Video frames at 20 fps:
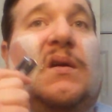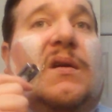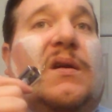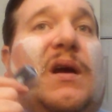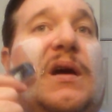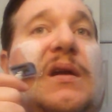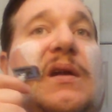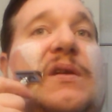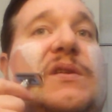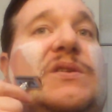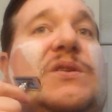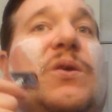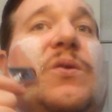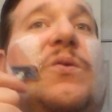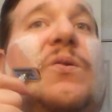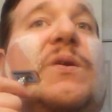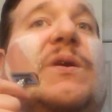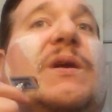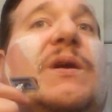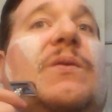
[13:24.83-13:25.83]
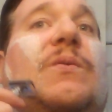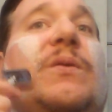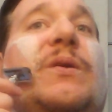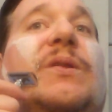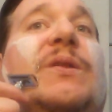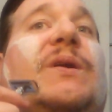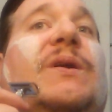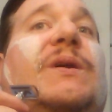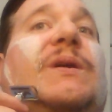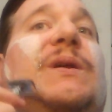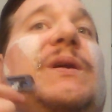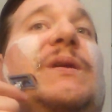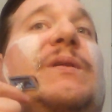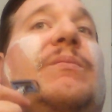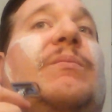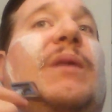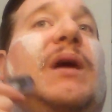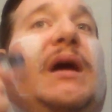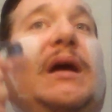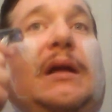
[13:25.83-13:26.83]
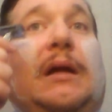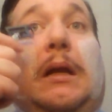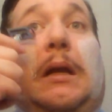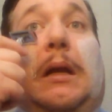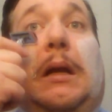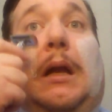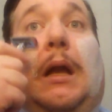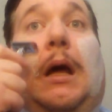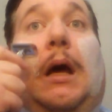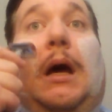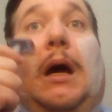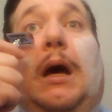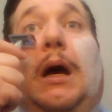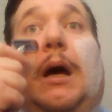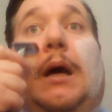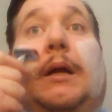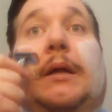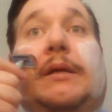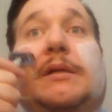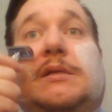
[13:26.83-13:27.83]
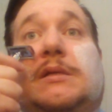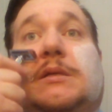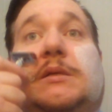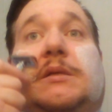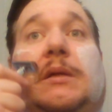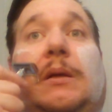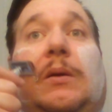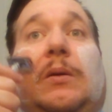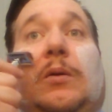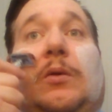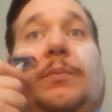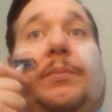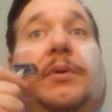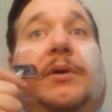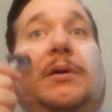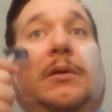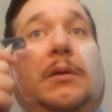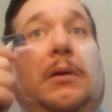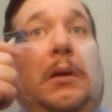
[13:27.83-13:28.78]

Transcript: kind of toying with it and made a lot of soap,